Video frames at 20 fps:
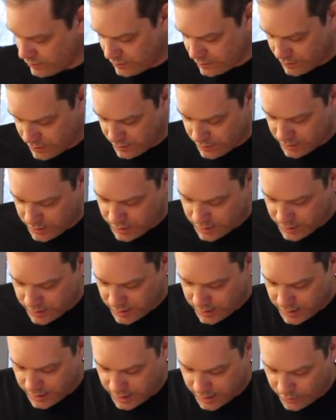
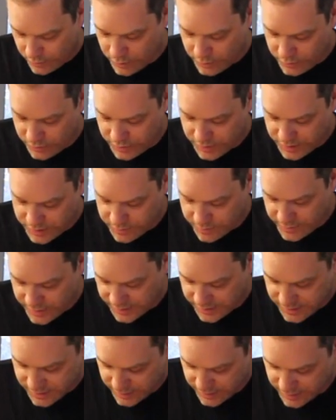And we'll just
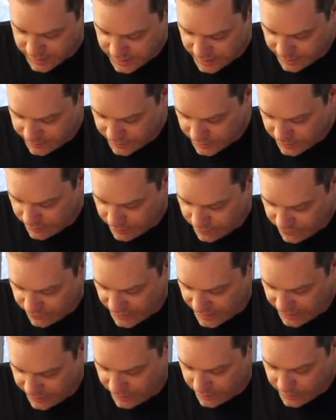mince these up a little
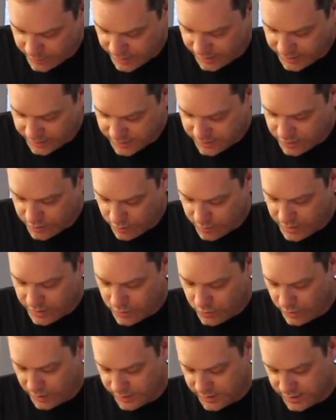finer because
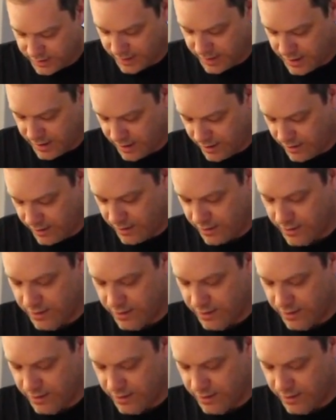nobody wants to get